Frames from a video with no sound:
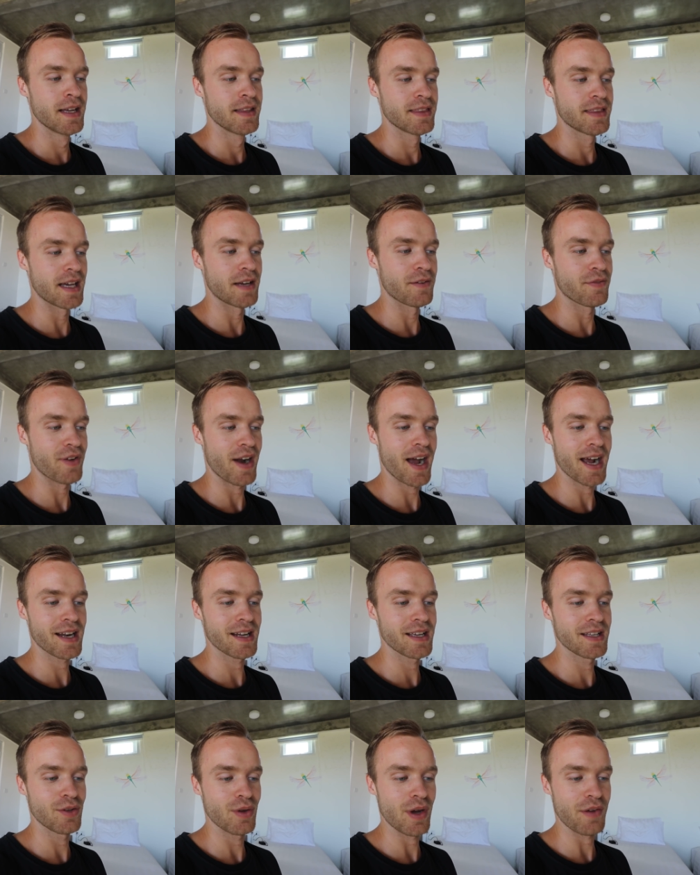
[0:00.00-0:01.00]
then
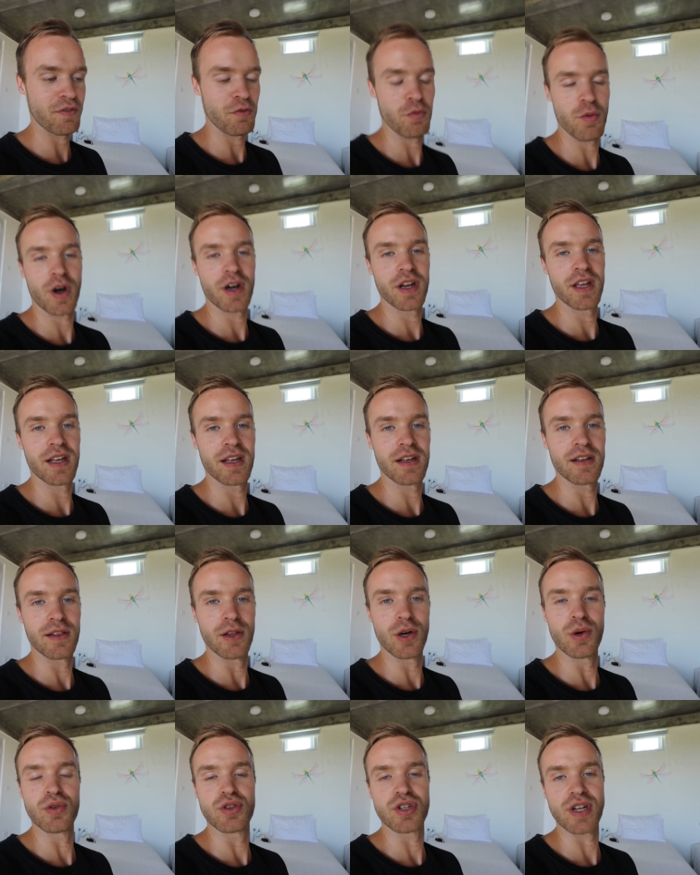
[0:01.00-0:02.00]
frankly, you have a very
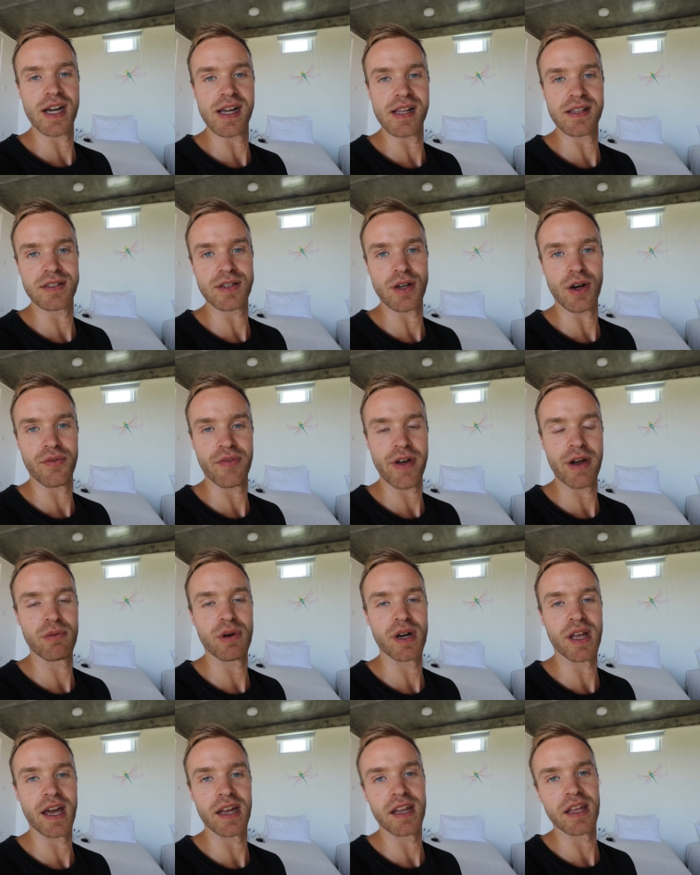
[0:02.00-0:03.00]
low chance of ever
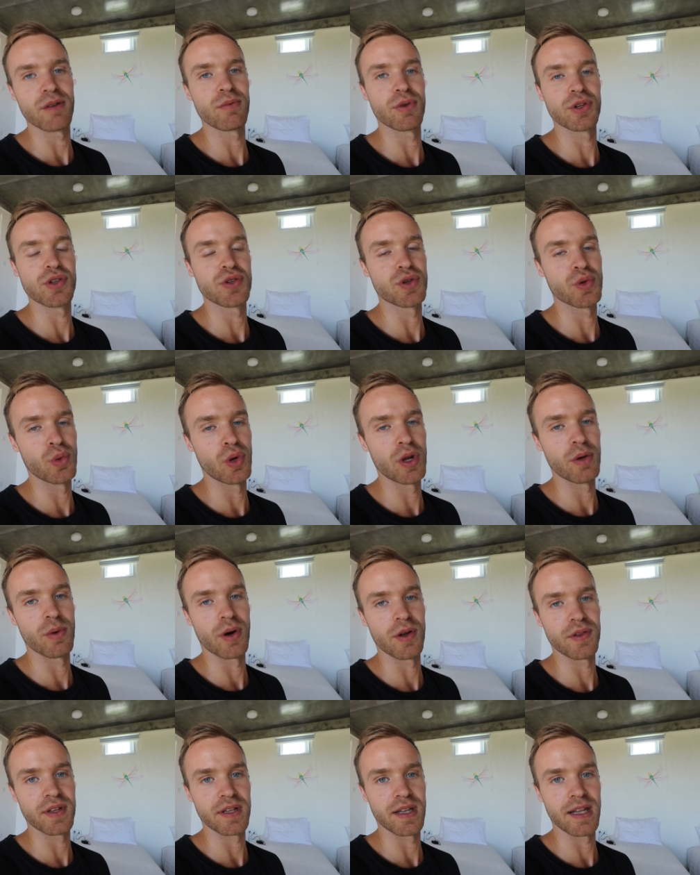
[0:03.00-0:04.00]
getting what you truly
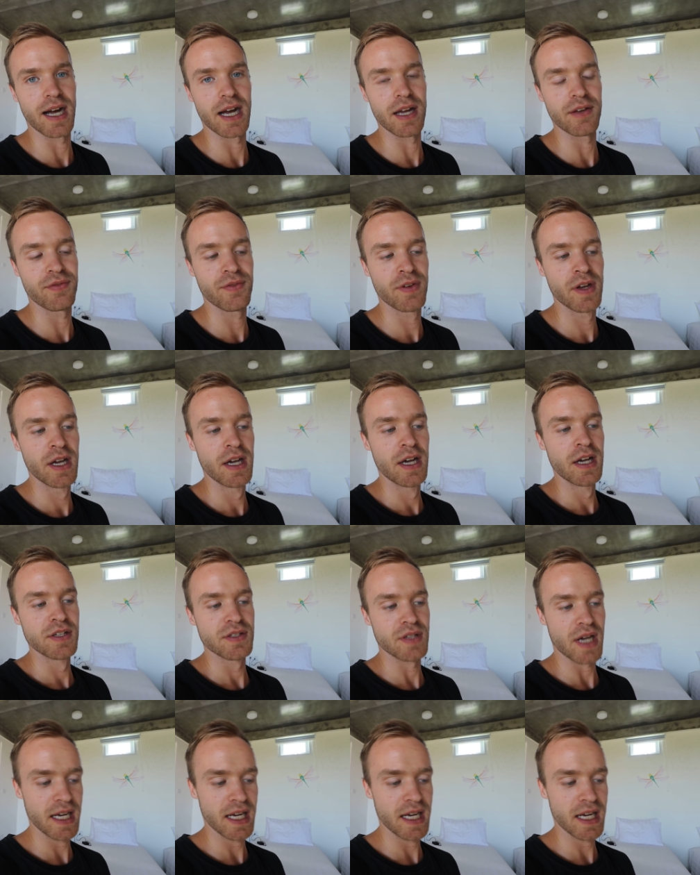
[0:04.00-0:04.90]
want in life. So